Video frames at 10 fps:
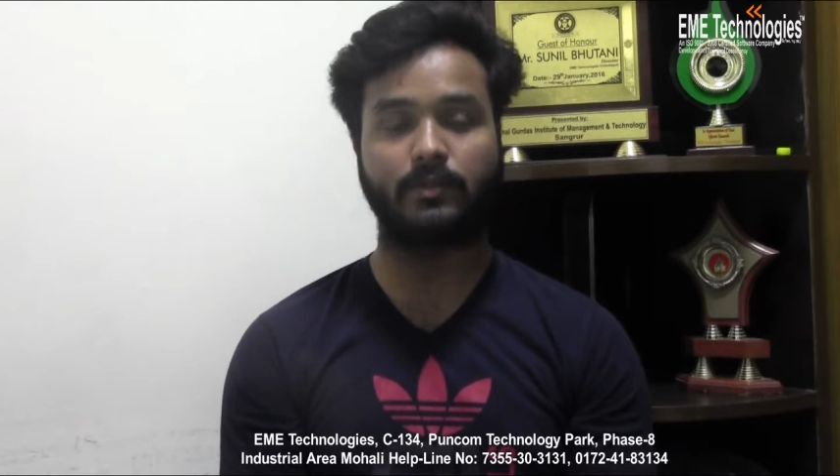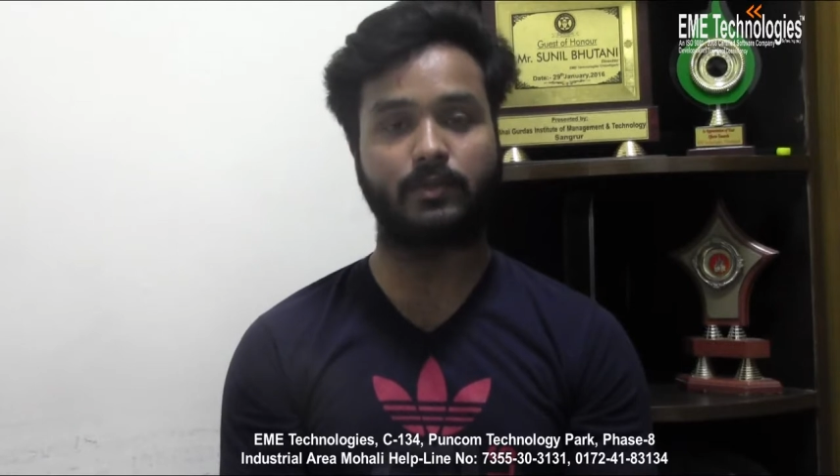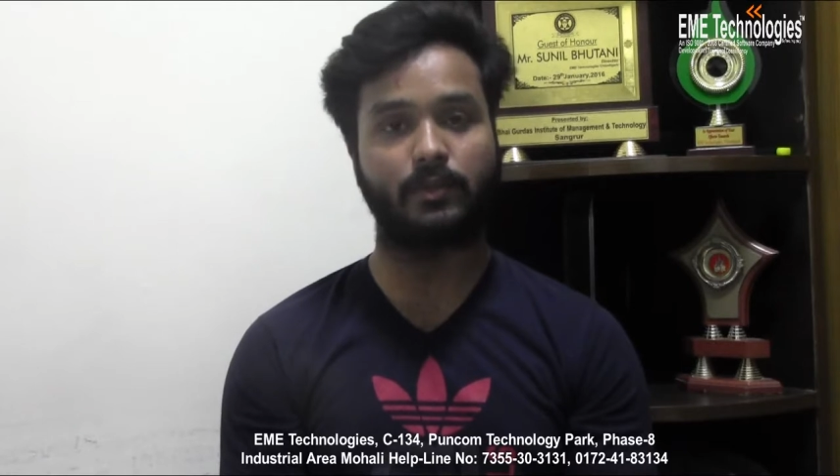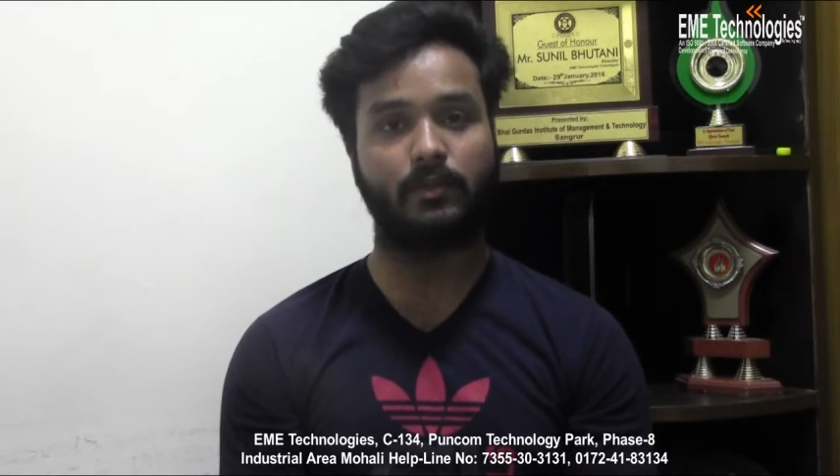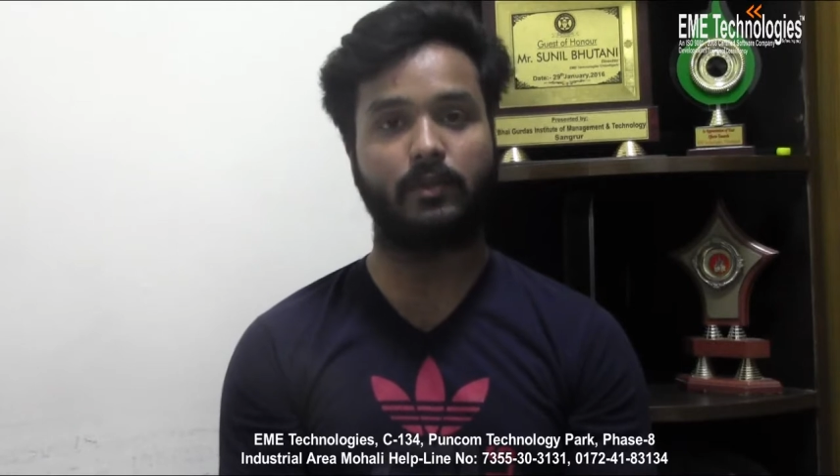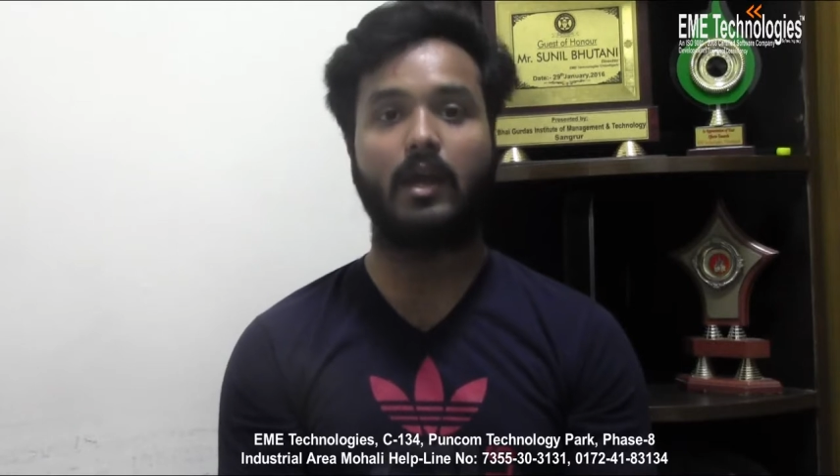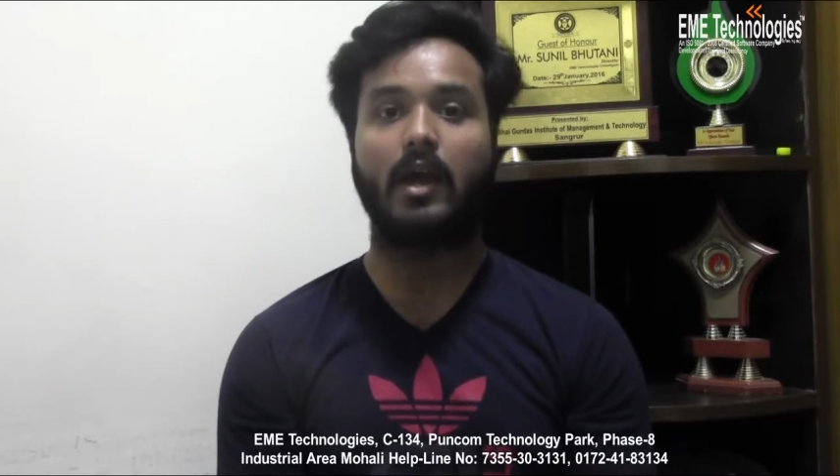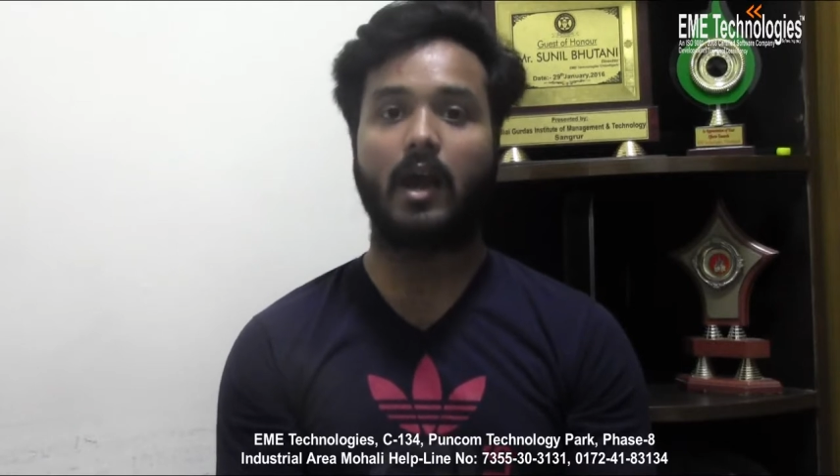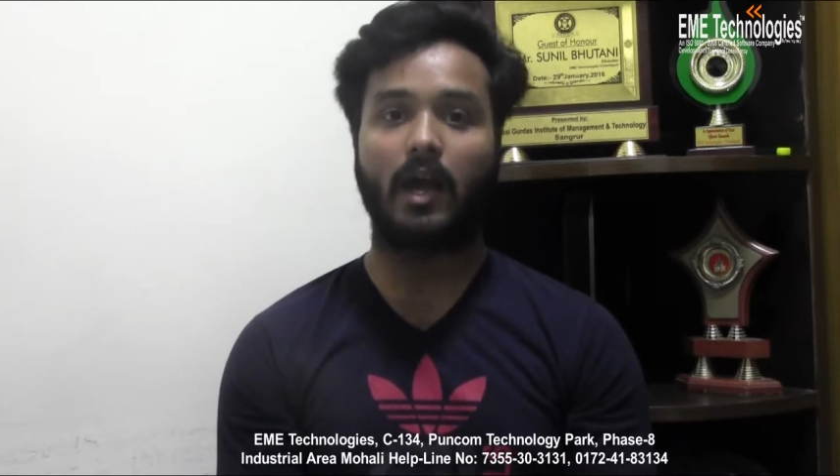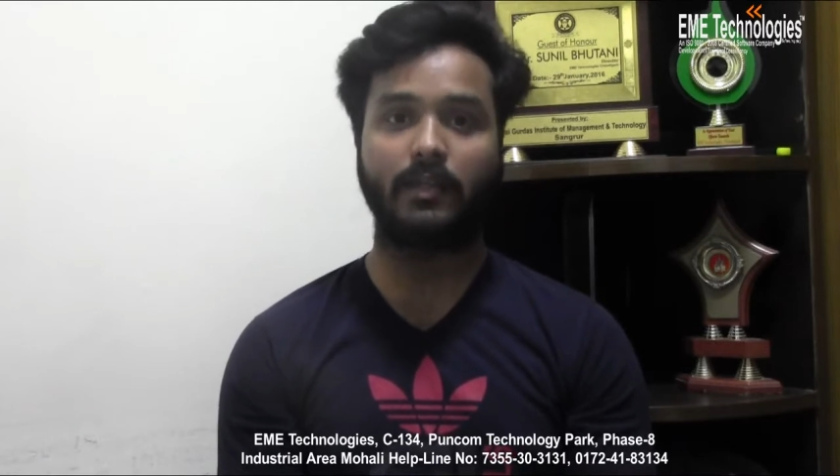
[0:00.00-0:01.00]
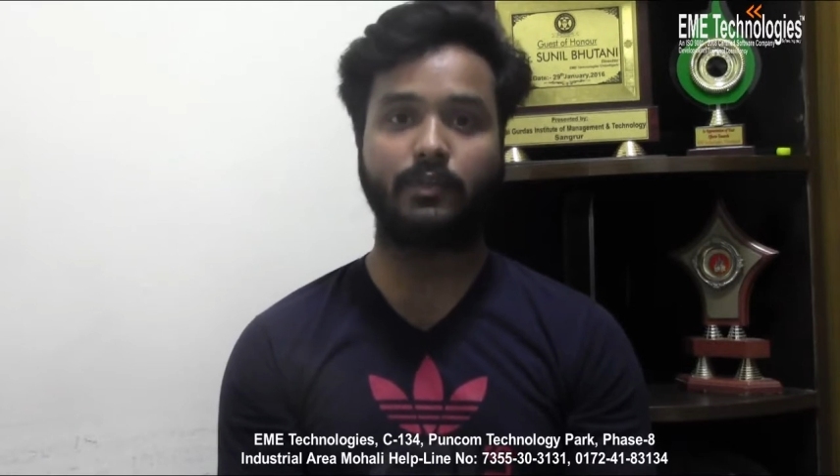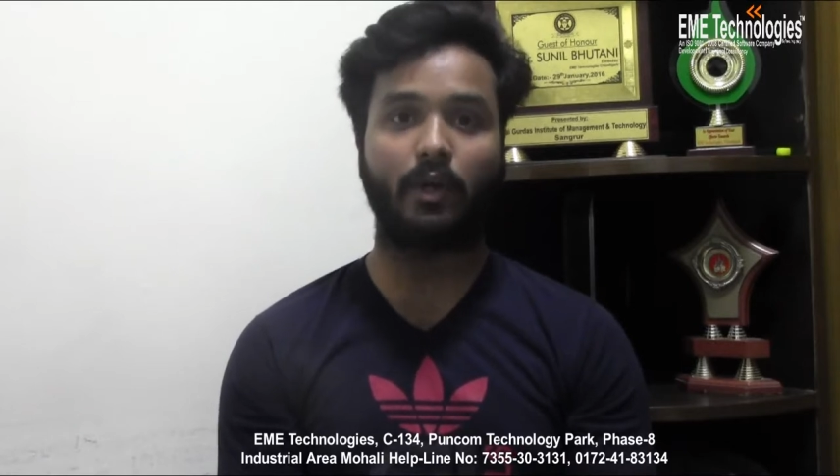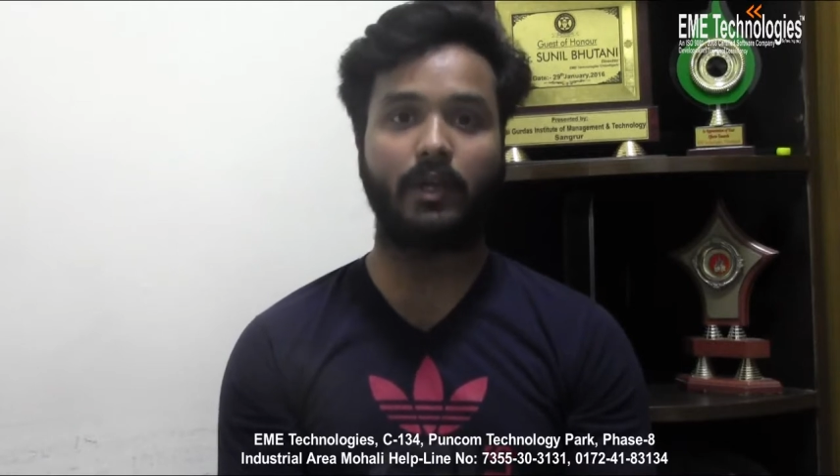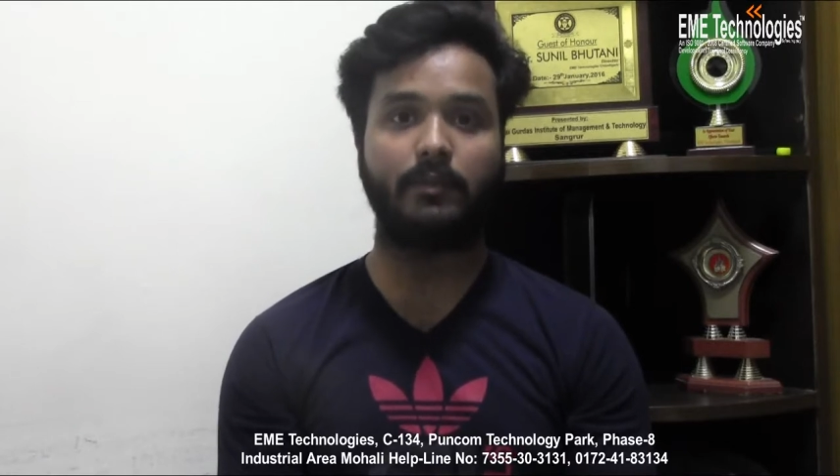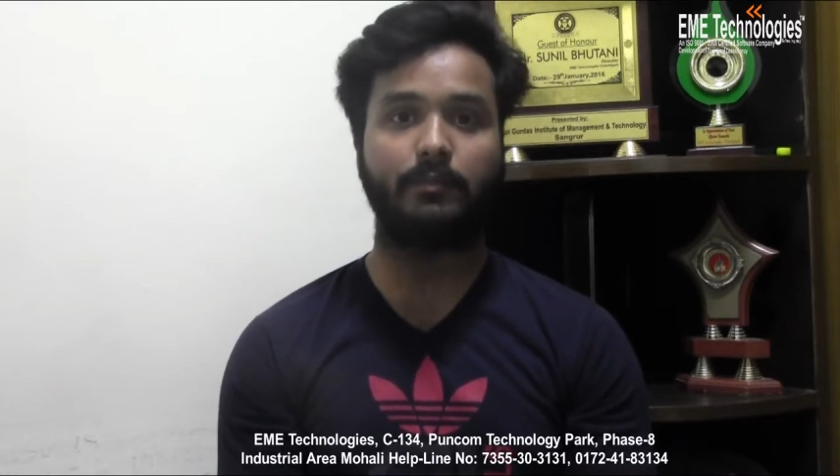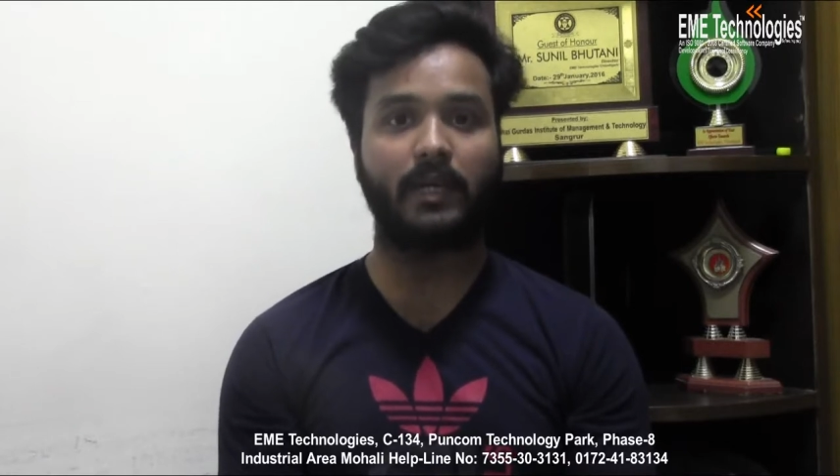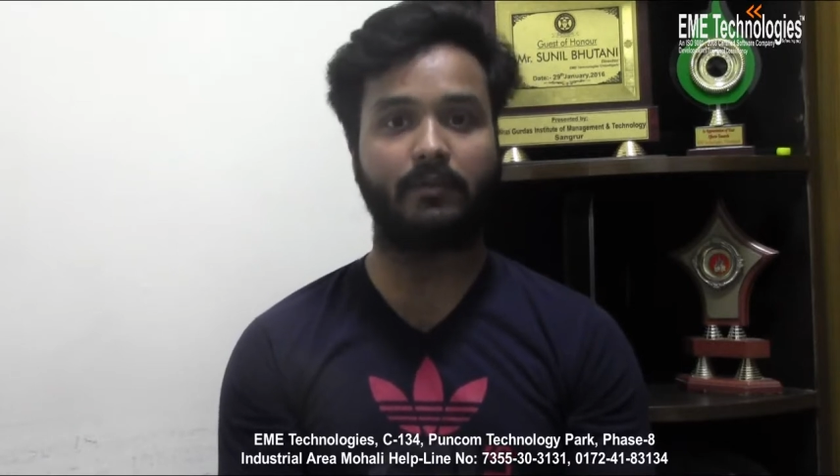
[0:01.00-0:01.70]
So I joined my